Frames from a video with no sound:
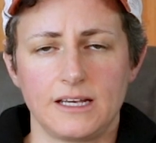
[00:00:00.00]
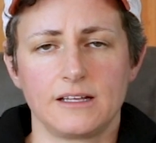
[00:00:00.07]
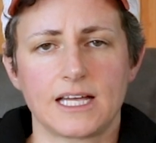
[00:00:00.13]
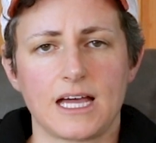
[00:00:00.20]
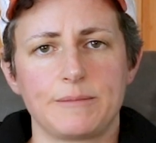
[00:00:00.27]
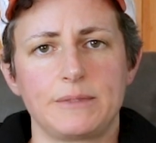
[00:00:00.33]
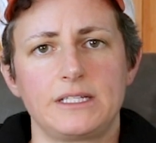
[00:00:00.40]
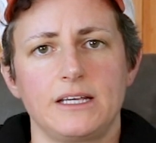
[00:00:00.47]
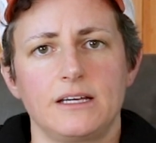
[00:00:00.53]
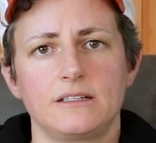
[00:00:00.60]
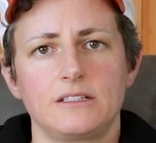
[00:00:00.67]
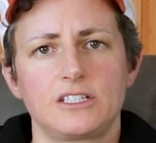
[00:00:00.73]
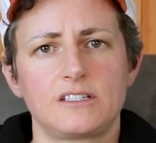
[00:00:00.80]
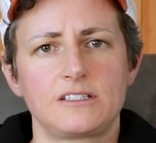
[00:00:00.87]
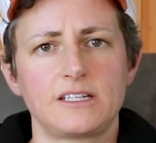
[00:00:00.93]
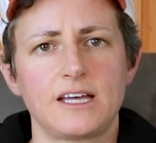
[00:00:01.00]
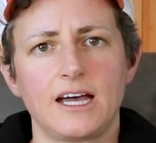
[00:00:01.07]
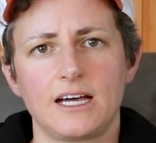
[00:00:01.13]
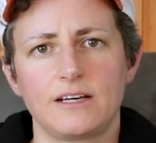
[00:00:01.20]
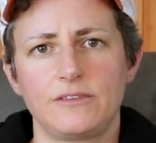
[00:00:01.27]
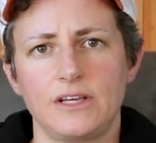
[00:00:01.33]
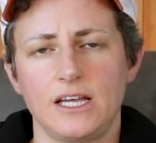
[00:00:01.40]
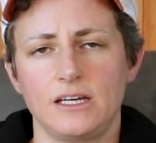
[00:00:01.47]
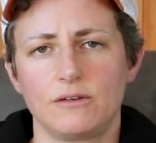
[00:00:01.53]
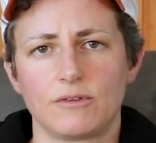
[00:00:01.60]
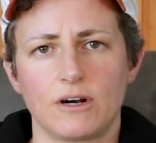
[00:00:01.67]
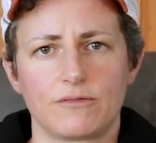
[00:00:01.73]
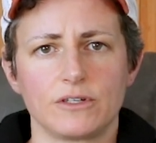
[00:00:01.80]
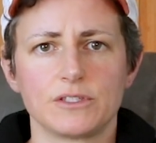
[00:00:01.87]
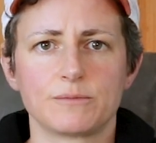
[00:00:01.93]
El Capitan just to have a
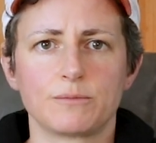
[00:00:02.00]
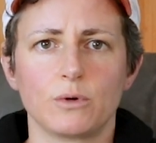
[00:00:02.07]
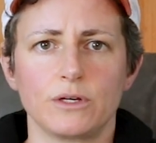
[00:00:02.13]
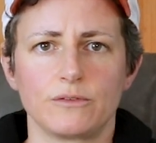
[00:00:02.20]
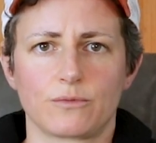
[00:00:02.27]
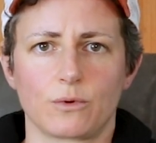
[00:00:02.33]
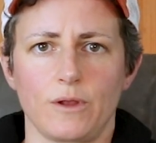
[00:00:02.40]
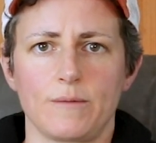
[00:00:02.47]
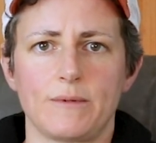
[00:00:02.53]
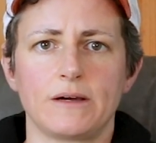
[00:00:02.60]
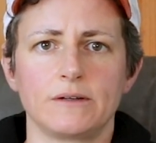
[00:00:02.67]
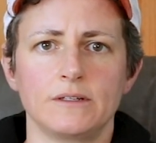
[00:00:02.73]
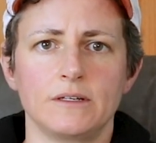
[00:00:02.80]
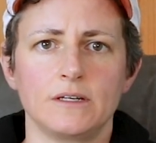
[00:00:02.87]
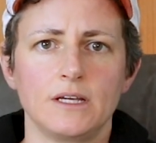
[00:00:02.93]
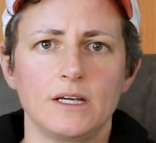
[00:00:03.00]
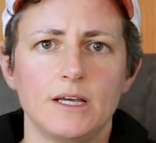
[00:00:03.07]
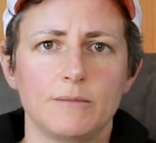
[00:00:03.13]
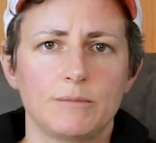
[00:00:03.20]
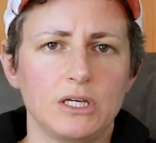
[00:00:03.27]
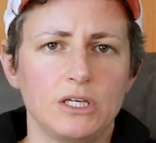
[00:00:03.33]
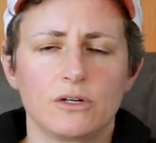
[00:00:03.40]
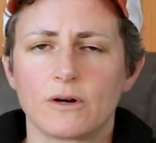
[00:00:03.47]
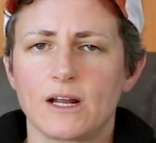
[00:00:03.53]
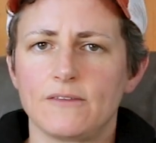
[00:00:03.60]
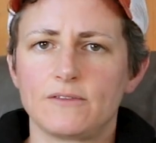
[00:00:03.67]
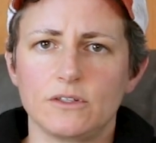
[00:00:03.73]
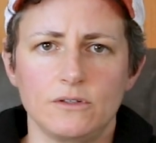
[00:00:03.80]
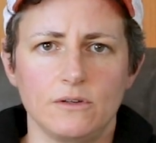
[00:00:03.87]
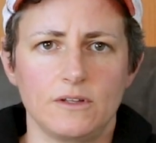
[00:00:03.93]
reference point for the mountain, but you don't have
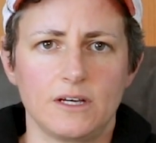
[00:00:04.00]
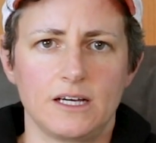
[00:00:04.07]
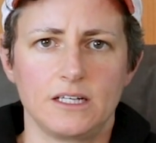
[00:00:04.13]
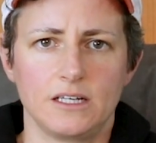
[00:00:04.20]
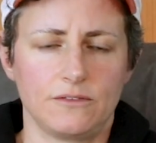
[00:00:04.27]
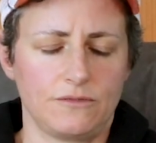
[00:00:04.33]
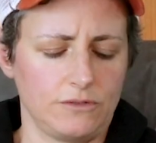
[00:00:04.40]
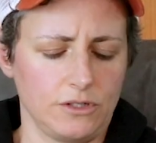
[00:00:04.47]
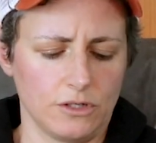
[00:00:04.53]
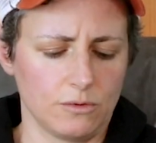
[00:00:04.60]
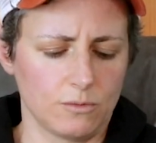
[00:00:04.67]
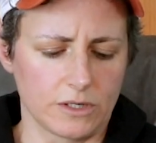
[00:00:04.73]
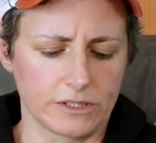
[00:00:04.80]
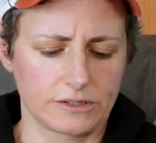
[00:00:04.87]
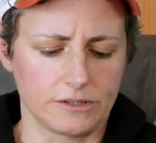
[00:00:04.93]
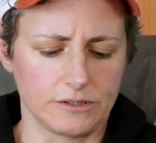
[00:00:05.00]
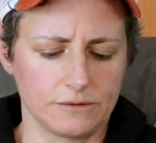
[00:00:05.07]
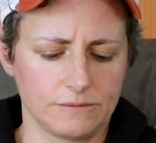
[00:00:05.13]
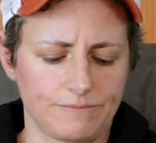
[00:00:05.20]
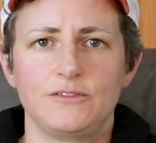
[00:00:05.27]
to do that if you don't want to.